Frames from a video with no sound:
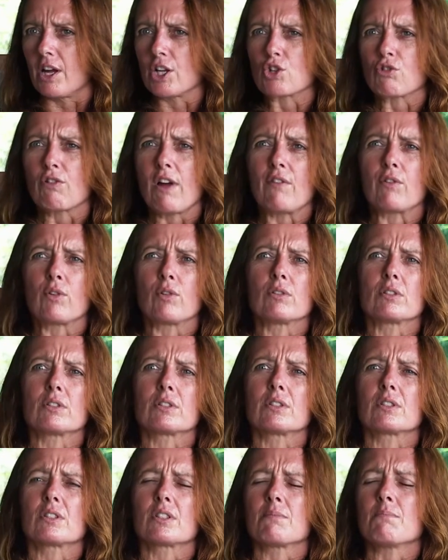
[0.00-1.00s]
I
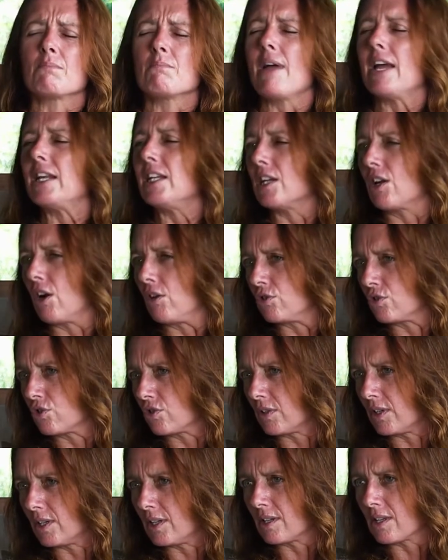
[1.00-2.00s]
traveled to many
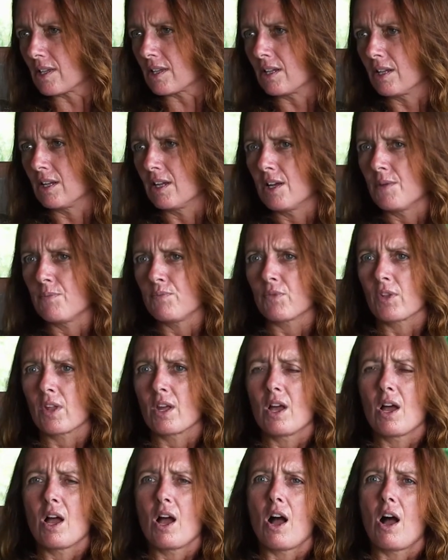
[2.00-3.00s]
countries.
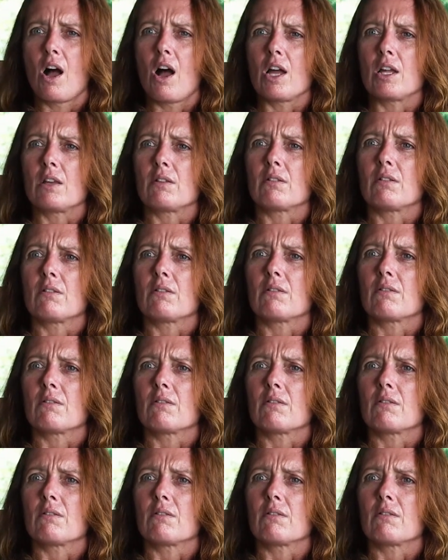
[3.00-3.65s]
I